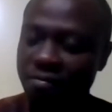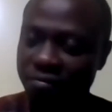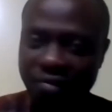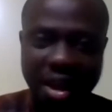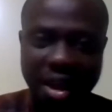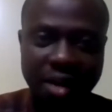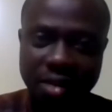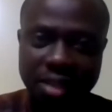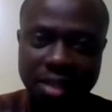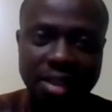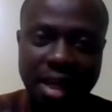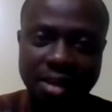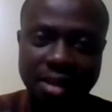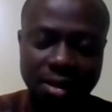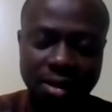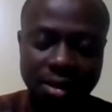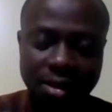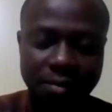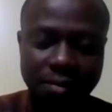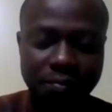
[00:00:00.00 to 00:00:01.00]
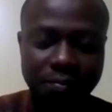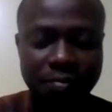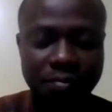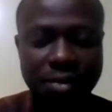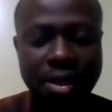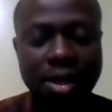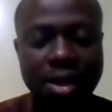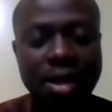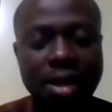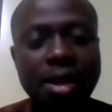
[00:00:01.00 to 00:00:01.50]
very tightly,
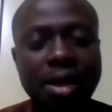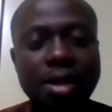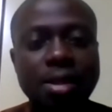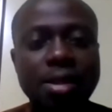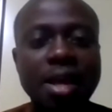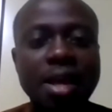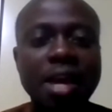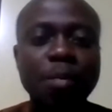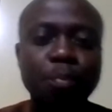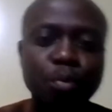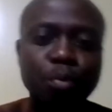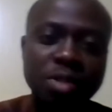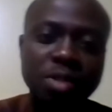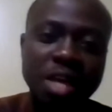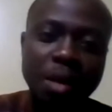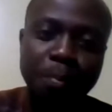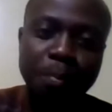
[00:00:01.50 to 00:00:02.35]
then put a